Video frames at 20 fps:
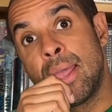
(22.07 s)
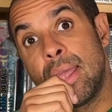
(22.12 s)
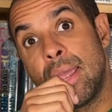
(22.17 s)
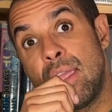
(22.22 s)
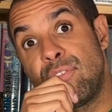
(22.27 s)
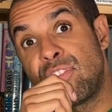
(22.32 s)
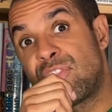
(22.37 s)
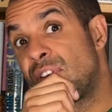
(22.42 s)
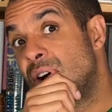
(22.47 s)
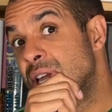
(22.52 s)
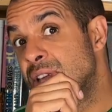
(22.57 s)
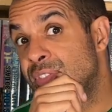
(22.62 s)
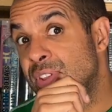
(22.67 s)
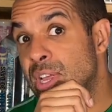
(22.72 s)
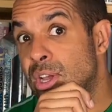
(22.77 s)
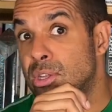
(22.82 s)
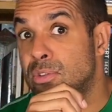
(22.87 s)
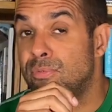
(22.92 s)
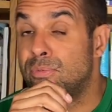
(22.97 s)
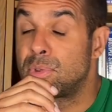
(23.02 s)
if you find these
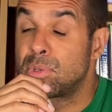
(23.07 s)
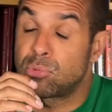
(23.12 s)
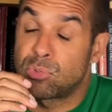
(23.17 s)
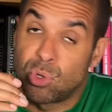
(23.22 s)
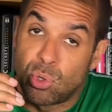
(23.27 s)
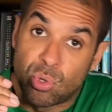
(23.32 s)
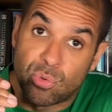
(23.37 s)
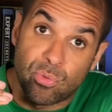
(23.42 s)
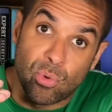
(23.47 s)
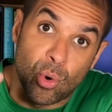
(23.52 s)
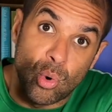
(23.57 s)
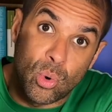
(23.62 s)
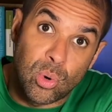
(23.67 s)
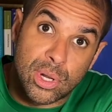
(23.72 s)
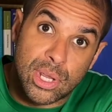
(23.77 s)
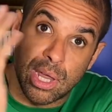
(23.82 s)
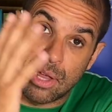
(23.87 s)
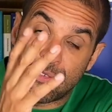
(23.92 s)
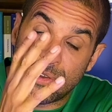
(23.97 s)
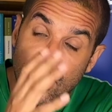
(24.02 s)
videos
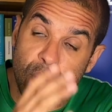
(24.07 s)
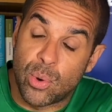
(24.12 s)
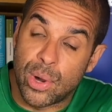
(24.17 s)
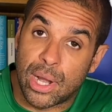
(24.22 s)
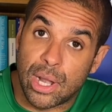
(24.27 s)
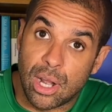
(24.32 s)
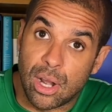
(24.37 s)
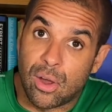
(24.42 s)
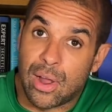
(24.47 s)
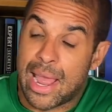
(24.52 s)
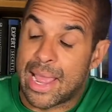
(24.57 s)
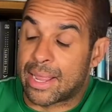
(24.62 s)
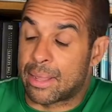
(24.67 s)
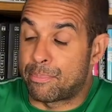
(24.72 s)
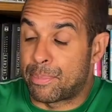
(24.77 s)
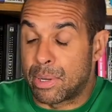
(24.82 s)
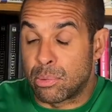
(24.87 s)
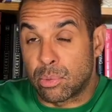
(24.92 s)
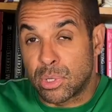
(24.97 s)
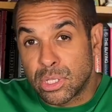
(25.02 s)
useful, give it a quick
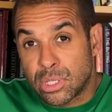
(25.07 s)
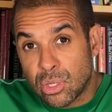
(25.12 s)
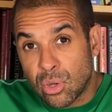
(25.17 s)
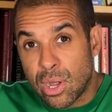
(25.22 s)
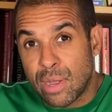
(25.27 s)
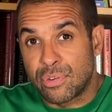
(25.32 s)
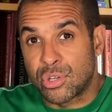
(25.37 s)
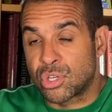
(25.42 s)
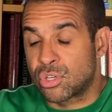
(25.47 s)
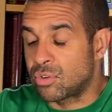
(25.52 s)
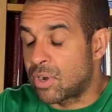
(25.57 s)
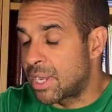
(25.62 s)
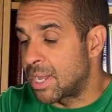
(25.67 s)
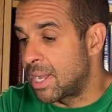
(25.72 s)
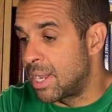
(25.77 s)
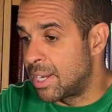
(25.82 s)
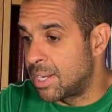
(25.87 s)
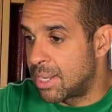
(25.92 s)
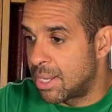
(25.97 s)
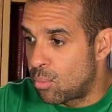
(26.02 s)
like, but I'm going to dive
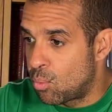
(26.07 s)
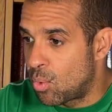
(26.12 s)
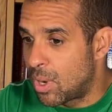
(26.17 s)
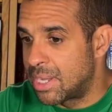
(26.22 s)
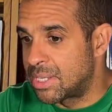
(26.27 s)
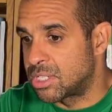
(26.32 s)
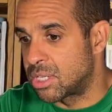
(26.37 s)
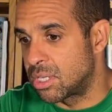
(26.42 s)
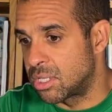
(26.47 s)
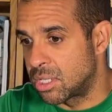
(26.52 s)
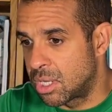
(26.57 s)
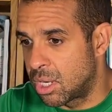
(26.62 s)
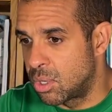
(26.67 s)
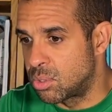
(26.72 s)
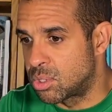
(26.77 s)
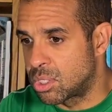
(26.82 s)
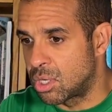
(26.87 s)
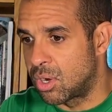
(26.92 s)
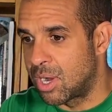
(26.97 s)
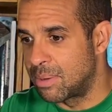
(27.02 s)
straight in and waste
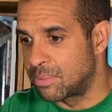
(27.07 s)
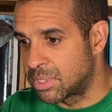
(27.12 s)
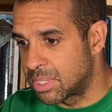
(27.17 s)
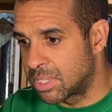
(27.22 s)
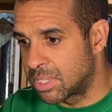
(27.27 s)
no time. So